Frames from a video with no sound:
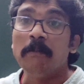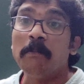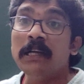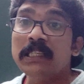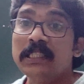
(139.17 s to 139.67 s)

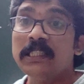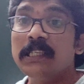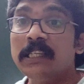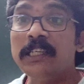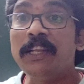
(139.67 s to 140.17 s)
but
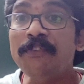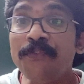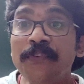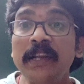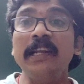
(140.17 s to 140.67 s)

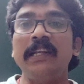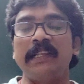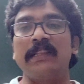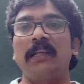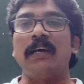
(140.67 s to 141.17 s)

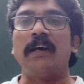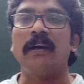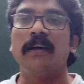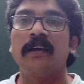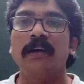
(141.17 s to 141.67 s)
different in
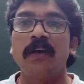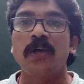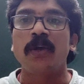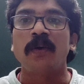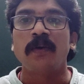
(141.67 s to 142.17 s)
the
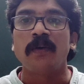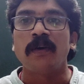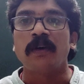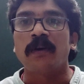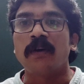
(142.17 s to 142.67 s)

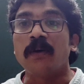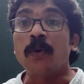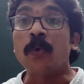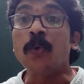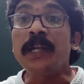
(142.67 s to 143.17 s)

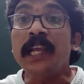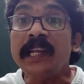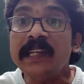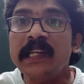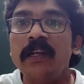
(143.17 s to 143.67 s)

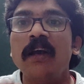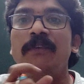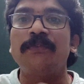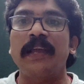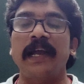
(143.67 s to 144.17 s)
rotation
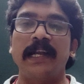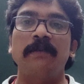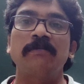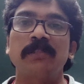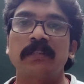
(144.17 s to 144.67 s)
of
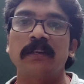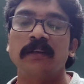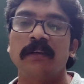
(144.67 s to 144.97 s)
atoms